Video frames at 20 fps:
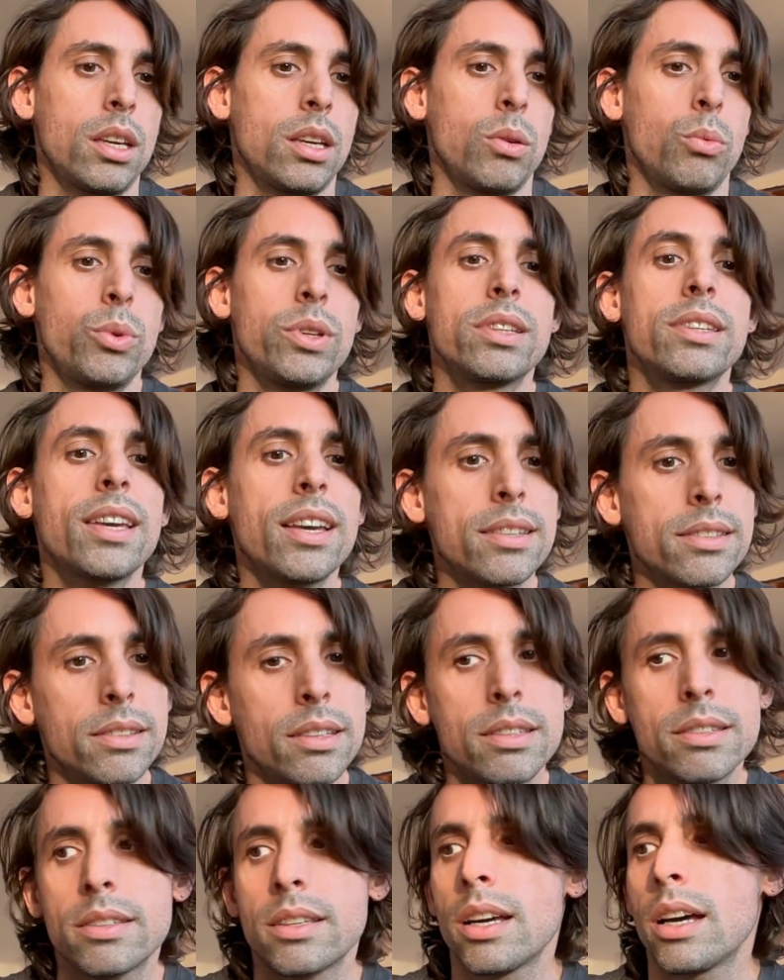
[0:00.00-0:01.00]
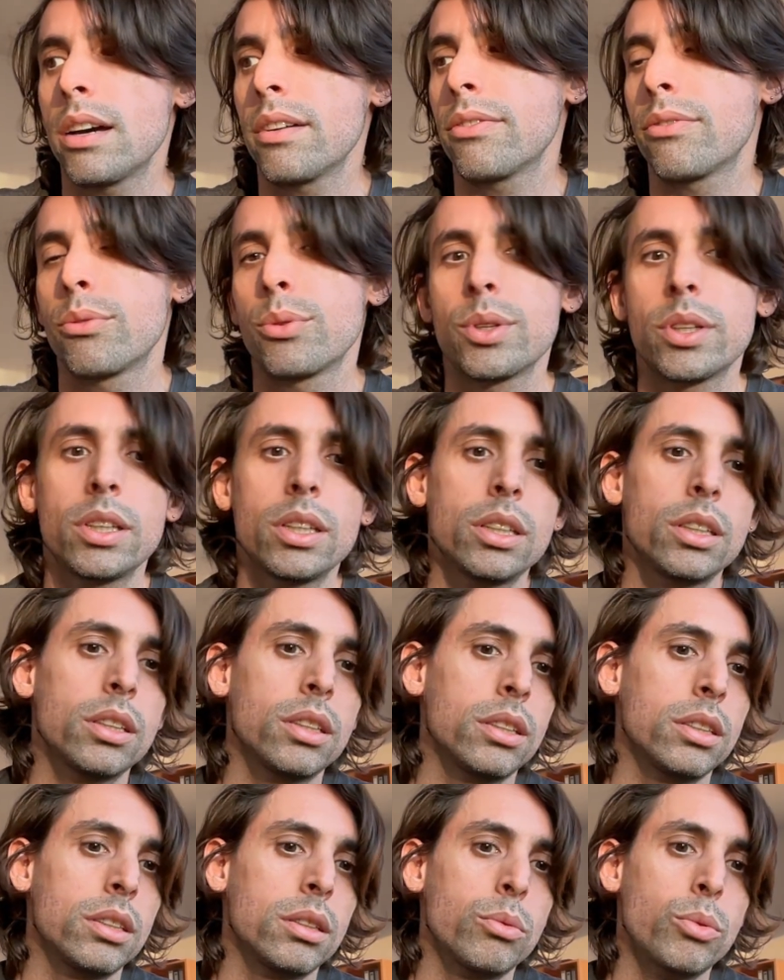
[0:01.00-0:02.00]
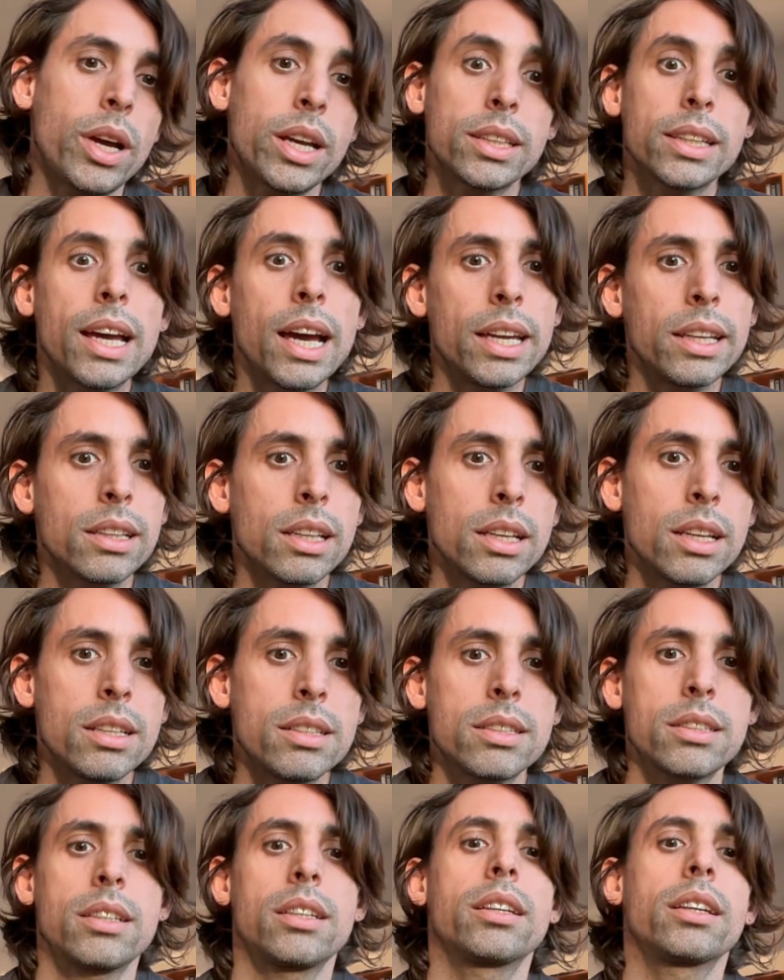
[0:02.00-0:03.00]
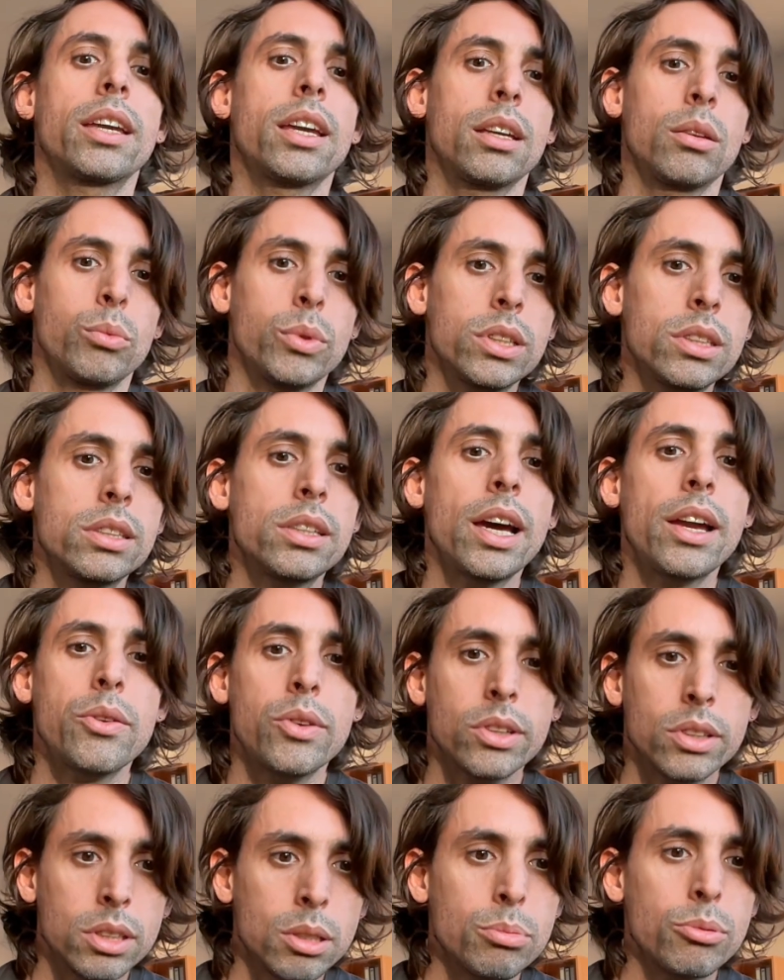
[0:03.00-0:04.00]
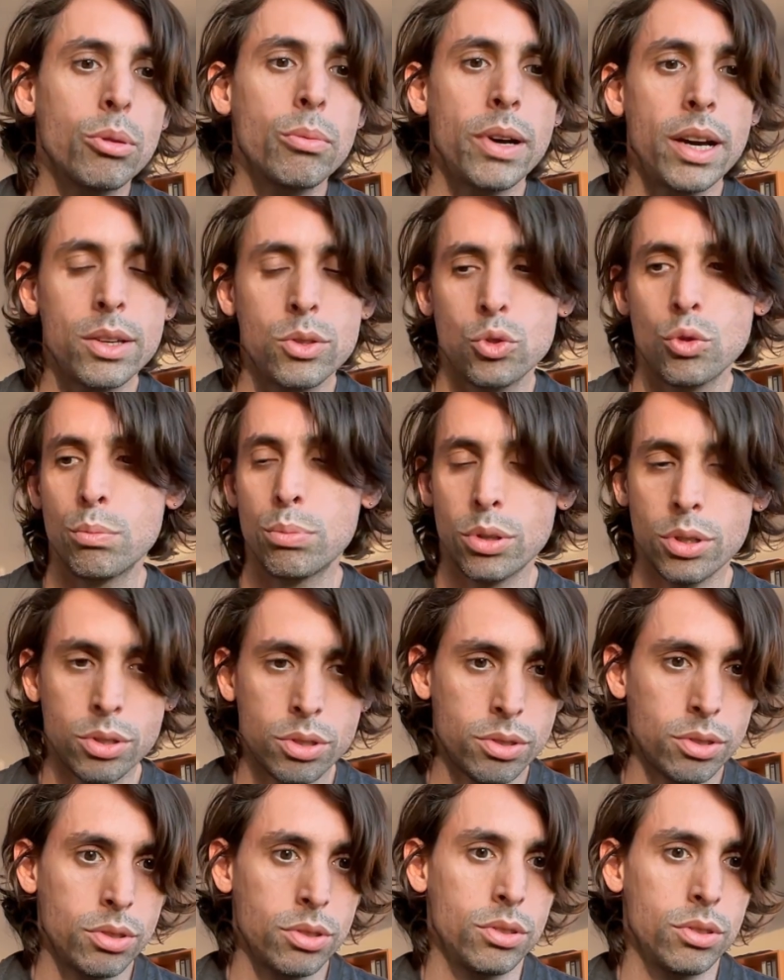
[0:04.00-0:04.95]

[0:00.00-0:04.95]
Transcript: We test the stuff, we write guidelines, and again, we directly provide support